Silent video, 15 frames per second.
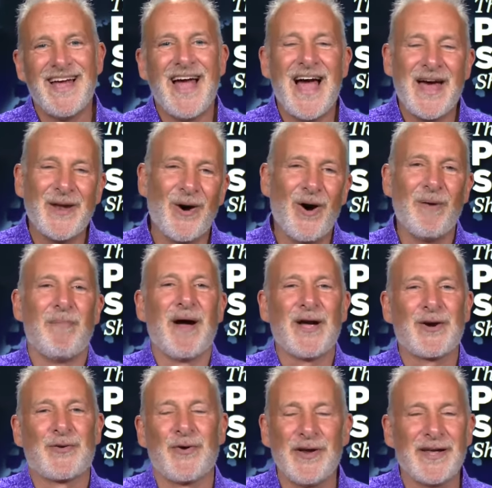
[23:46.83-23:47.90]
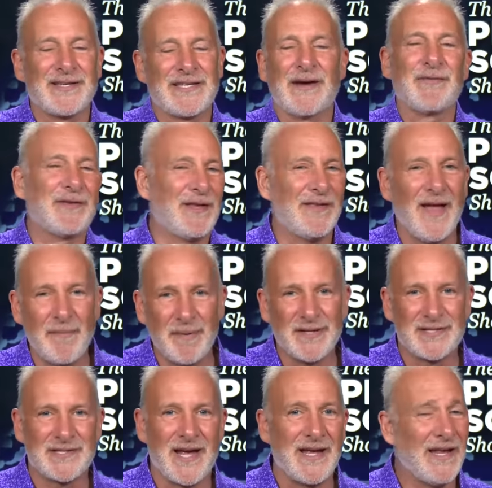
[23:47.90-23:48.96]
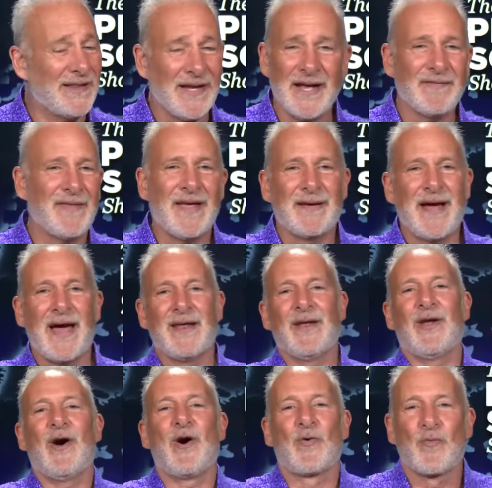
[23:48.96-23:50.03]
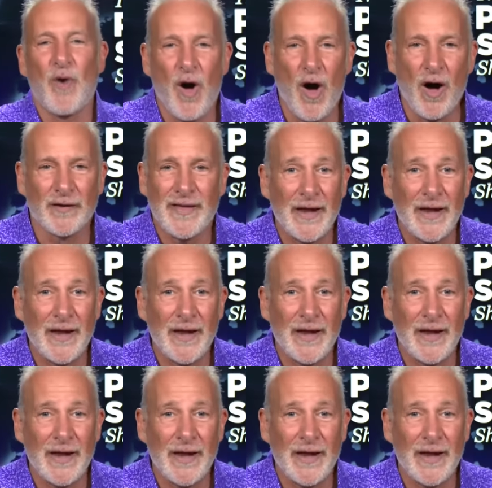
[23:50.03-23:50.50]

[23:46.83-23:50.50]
And all my critics, everything they've been saying, they, they got it all wrong.